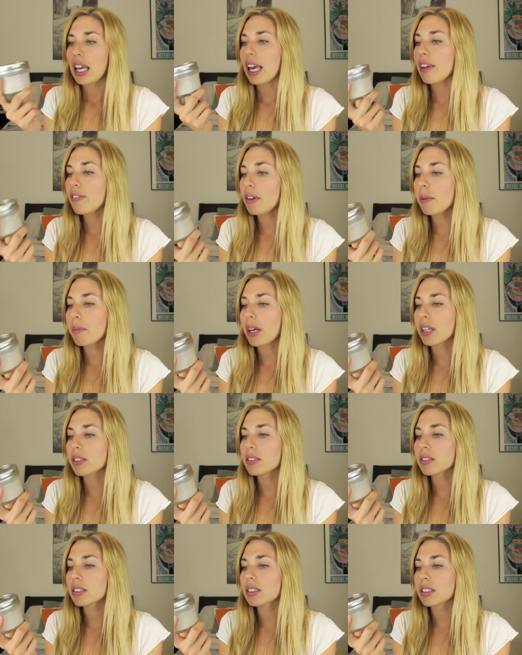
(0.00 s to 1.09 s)
If it
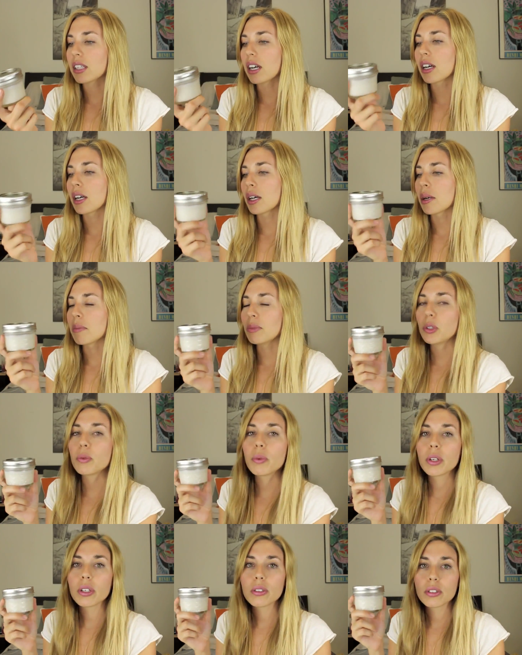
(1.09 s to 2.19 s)
melts,
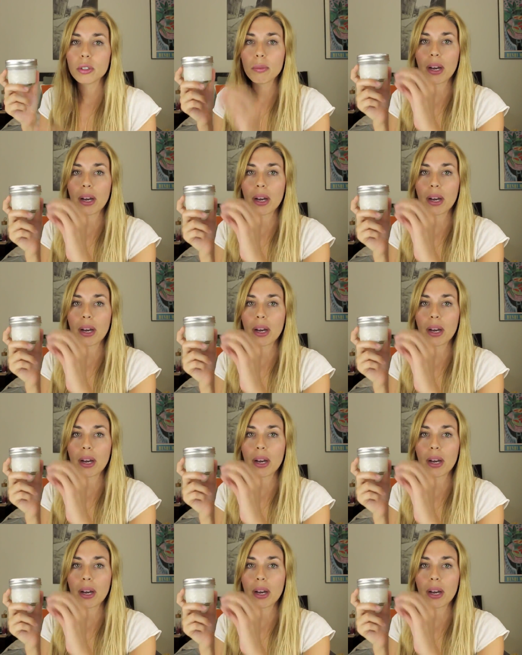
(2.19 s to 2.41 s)
you